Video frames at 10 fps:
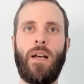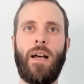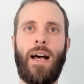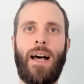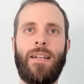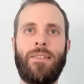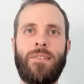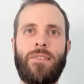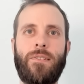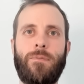
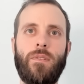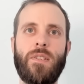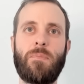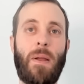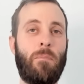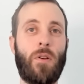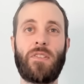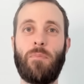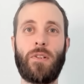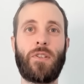and spent most
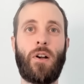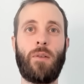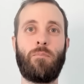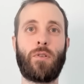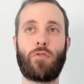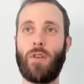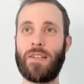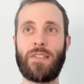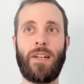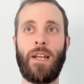of my time
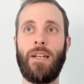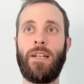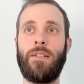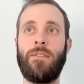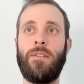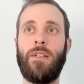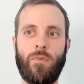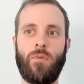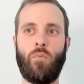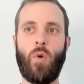procrastinating,
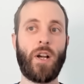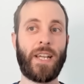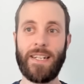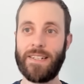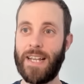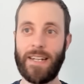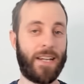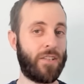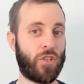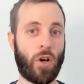working
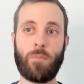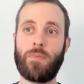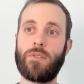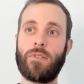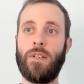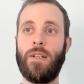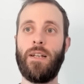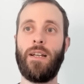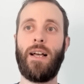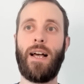dead-end jobs
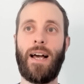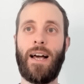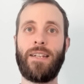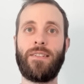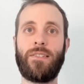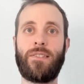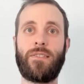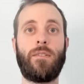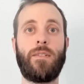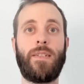and
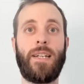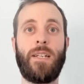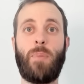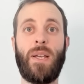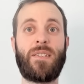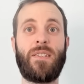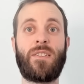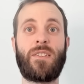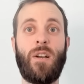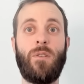getting pissed and
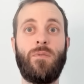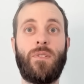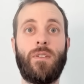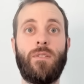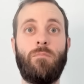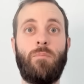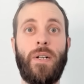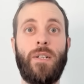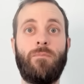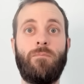stoned.
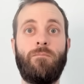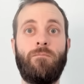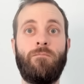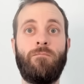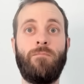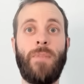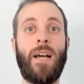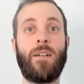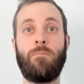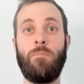But
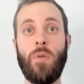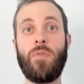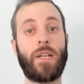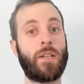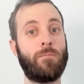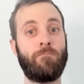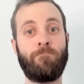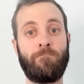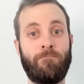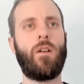yeah, music.
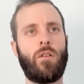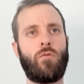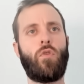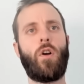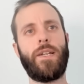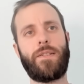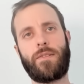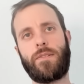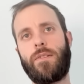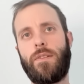
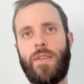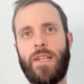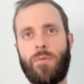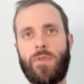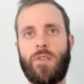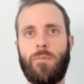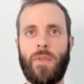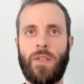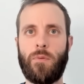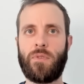Right, this was
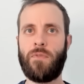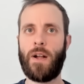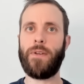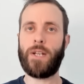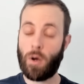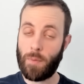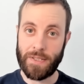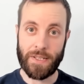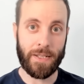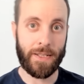something that was very
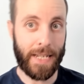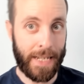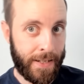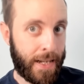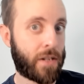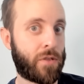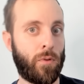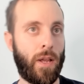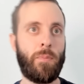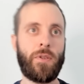commented in the
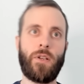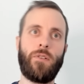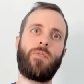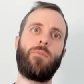actual episodes